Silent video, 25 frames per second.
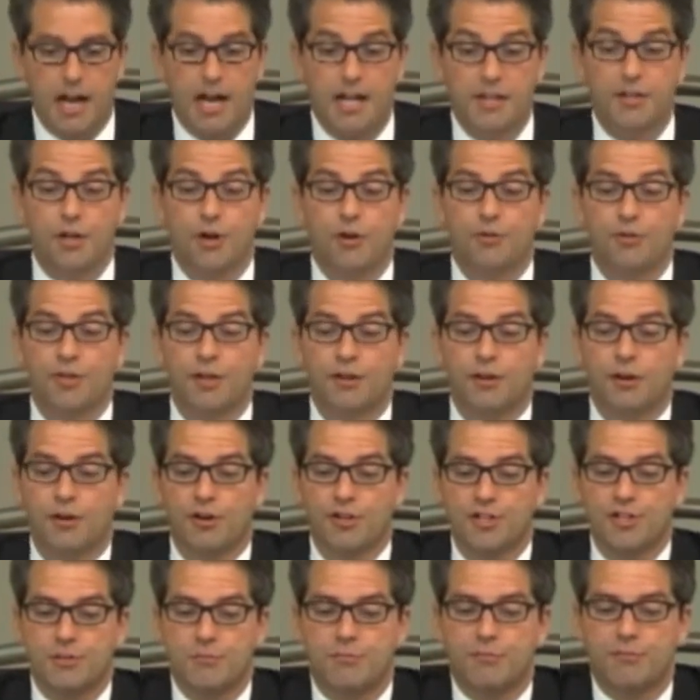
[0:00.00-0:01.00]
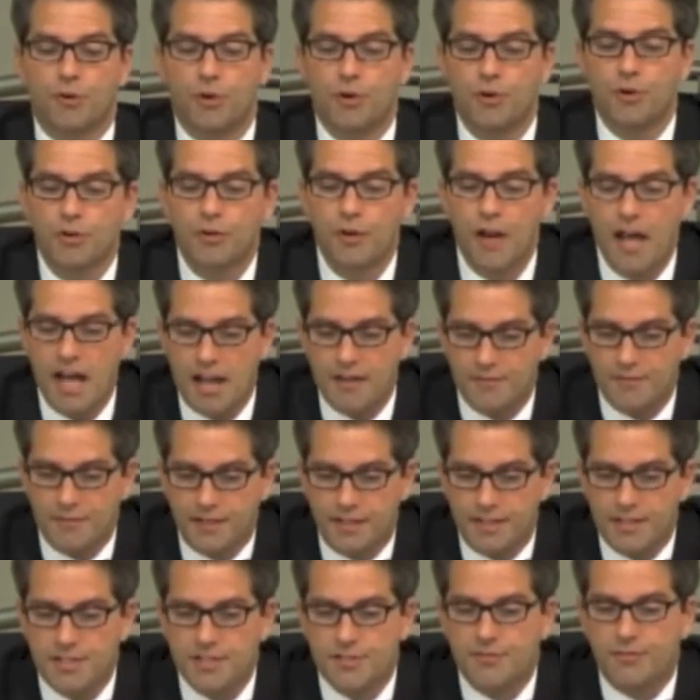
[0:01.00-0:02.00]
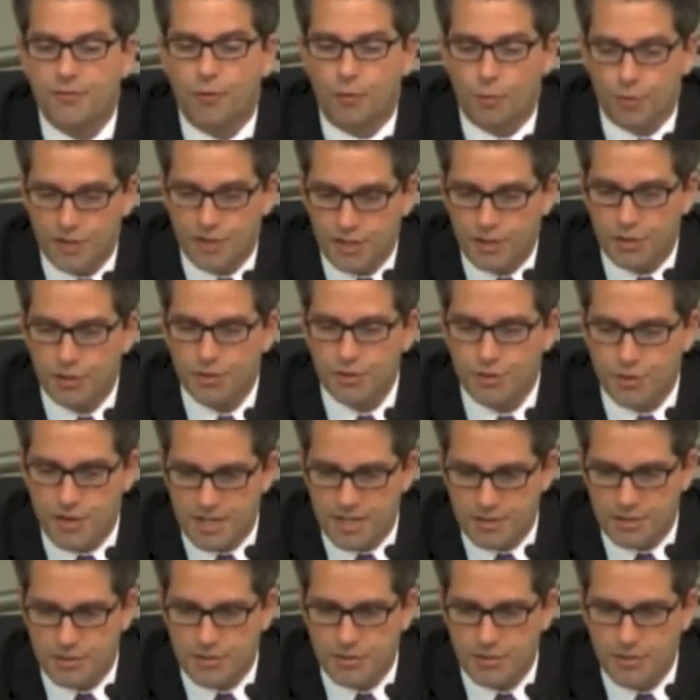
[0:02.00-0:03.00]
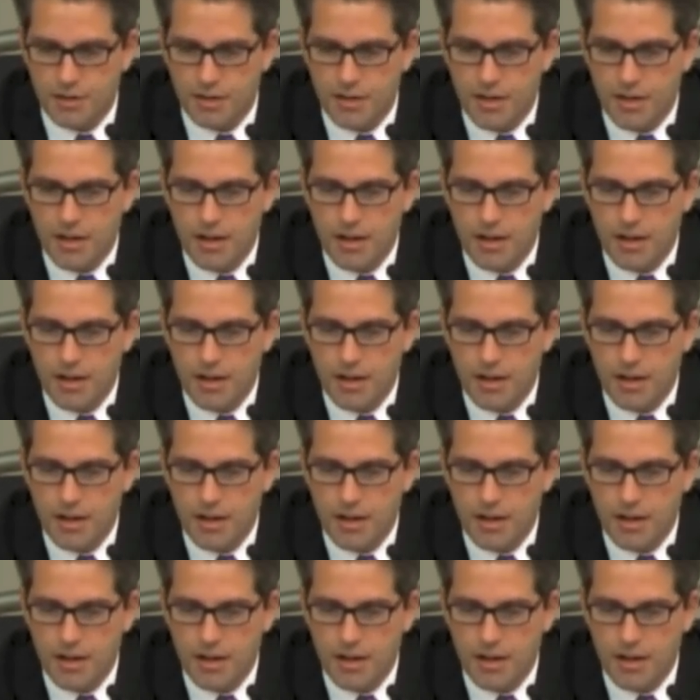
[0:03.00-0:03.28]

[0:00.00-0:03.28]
I know there are some vocal advocates for the old trestle,